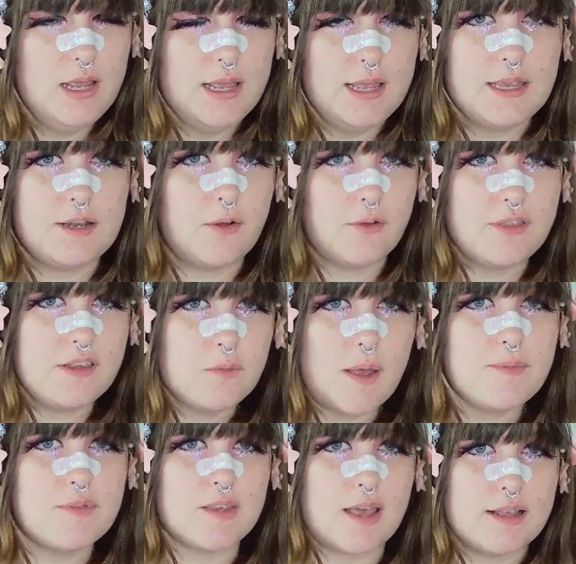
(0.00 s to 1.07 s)
you know, these
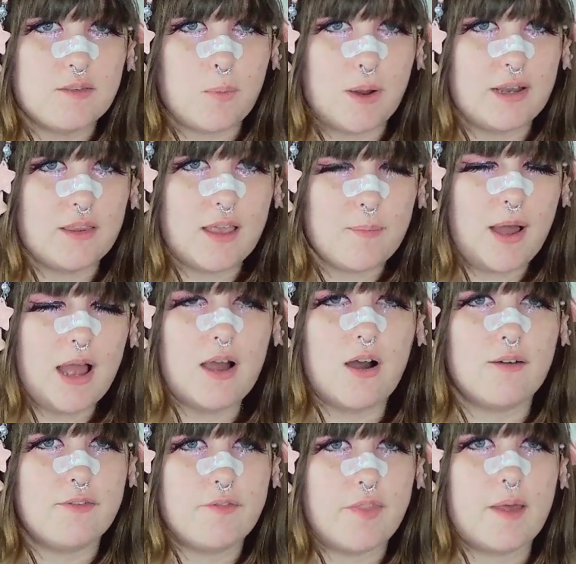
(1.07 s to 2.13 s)
websites? Why don't I buy off
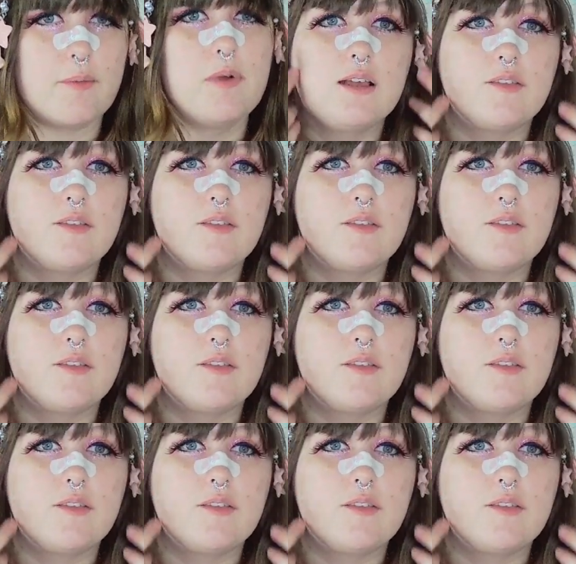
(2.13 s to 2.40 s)
of them?